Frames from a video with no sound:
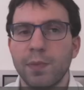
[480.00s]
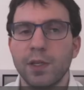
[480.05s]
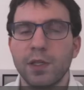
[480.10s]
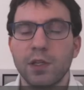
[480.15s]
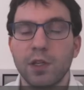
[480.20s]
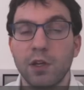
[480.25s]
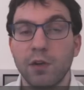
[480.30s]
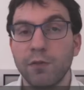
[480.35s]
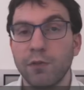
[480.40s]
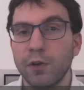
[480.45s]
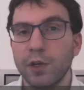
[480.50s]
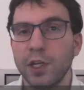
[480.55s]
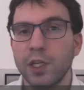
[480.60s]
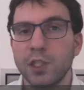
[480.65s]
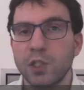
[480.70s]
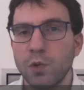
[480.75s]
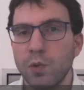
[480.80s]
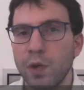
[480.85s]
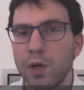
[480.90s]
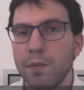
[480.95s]
but converting it
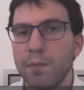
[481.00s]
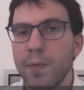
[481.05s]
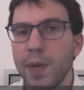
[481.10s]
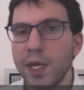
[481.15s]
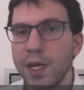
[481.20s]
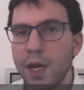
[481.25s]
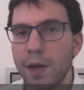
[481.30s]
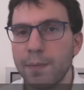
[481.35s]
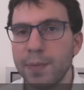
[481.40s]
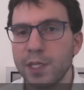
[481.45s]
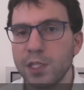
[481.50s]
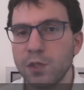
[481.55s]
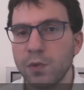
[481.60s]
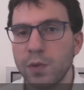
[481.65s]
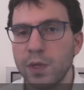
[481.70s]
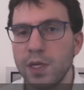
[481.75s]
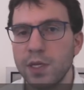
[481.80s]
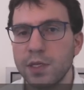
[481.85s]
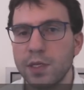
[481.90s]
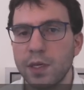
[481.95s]
to win may not be so
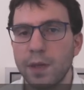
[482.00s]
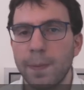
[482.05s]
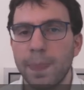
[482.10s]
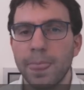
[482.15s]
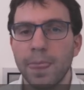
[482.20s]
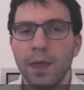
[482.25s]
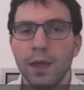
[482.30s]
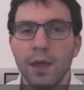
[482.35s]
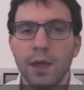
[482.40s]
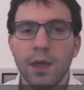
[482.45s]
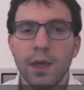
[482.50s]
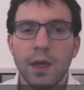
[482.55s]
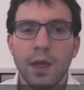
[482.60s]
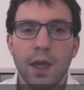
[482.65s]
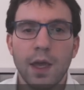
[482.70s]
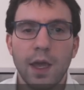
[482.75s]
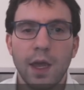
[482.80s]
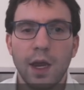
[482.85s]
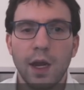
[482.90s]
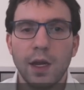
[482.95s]
easy.
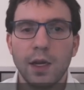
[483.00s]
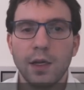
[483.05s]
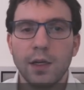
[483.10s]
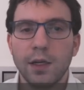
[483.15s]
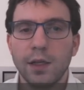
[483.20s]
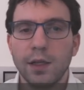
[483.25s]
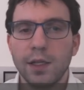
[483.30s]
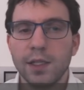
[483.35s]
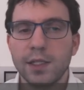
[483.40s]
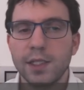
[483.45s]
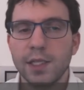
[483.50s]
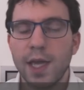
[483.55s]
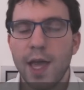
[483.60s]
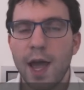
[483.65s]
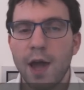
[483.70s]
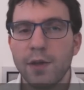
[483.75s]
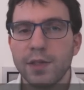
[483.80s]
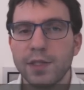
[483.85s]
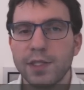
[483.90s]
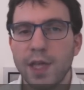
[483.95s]
And let's see
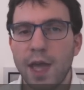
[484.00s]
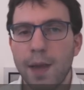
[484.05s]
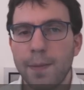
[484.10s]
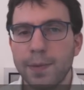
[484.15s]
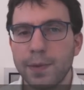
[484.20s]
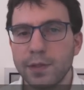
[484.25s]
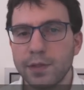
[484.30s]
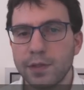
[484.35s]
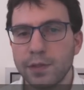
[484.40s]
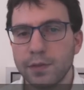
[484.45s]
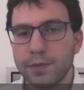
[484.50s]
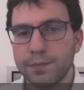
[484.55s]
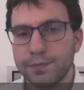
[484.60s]
how this happens.